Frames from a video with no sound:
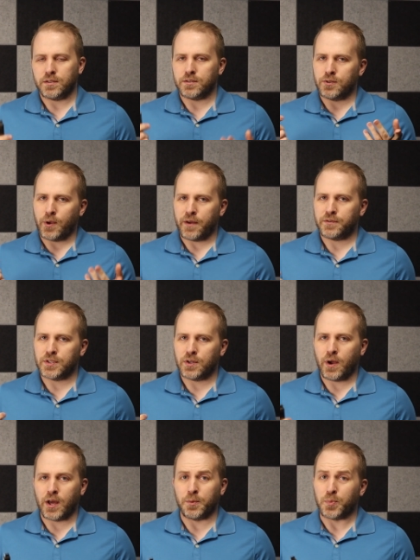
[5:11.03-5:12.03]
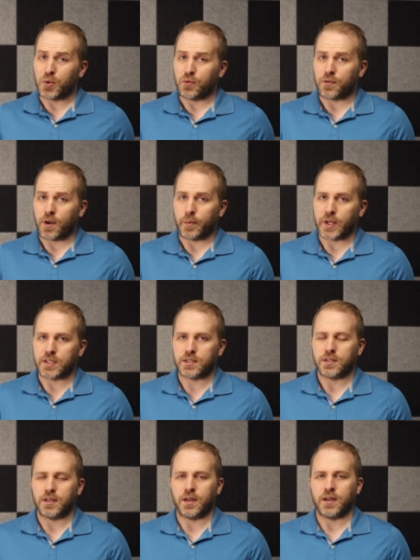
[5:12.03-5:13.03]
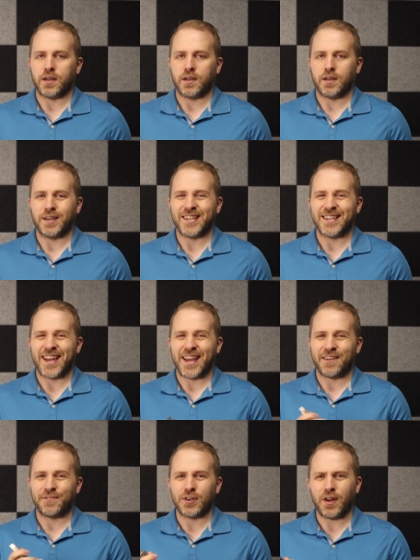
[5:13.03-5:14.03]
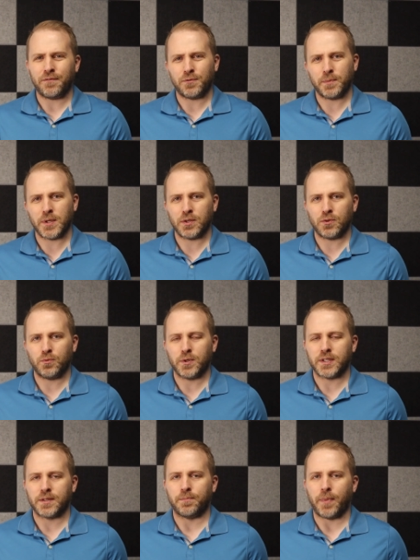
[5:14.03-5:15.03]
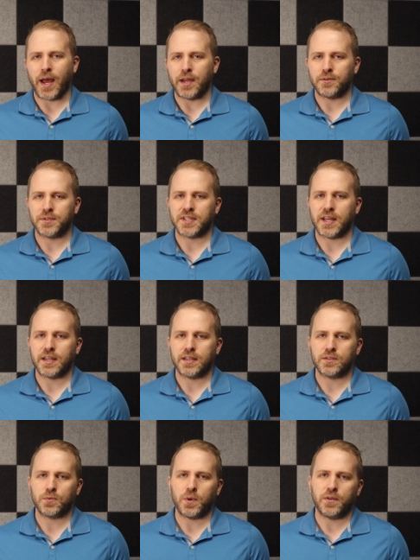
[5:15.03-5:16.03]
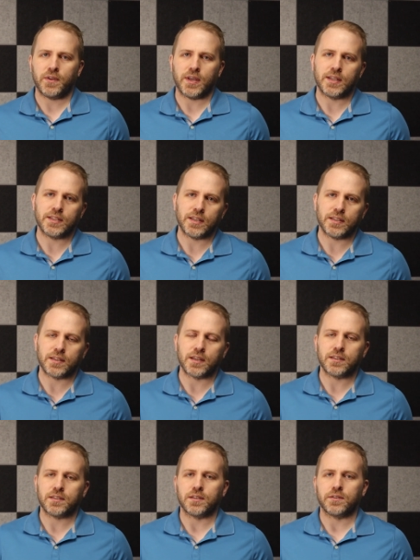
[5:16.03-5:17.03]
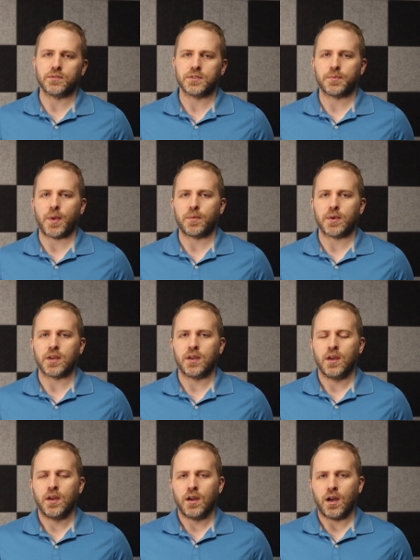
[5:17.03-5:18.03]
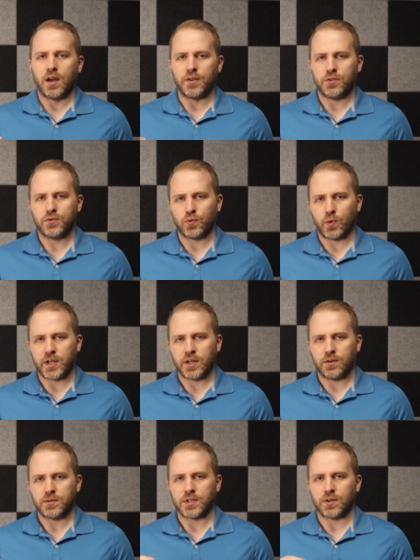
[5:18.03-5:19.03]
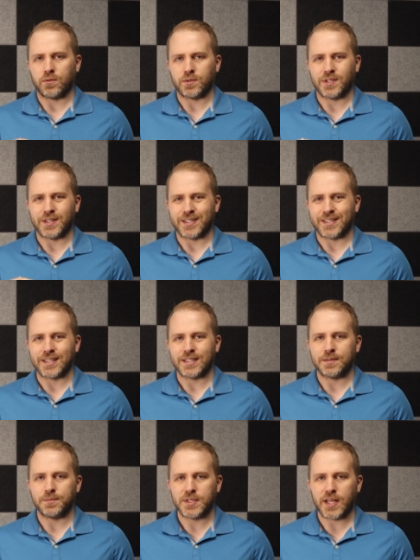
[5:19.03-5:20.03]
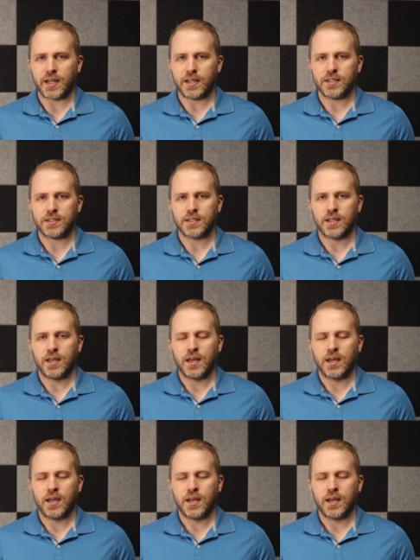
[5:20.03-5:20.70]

you have to know how to boot from it. And if you're not familiar with BIOS settings, one of the easiest things to do is maybe use Windows and go into the system settings.